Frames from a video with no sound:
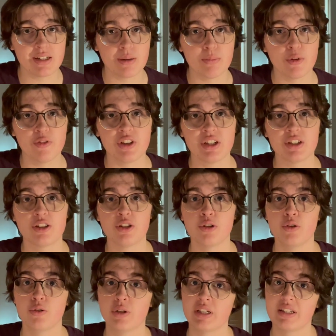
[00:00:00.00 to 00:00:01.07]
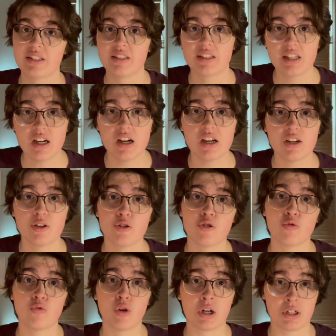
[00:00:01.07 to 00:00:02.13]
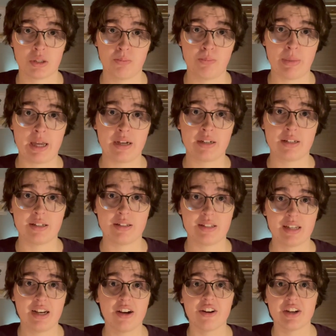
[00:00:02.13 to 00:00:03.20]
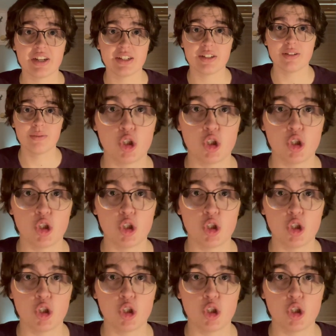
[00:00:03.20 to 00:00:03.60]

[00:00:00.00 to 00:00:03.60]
up moving to his son, Ross Bagdasarian